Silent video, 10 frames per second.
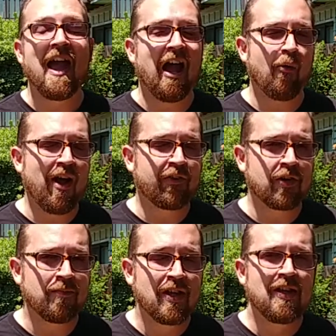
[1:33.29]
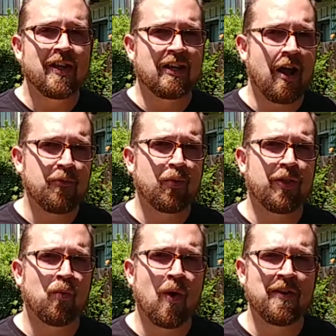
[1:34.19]
However, it comes
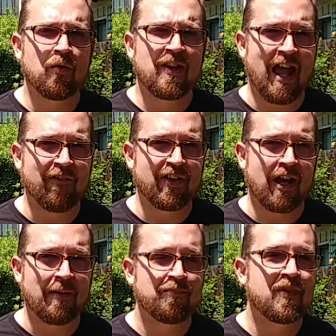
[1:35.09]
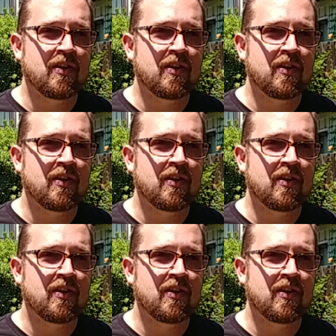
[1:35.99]
with one caveat.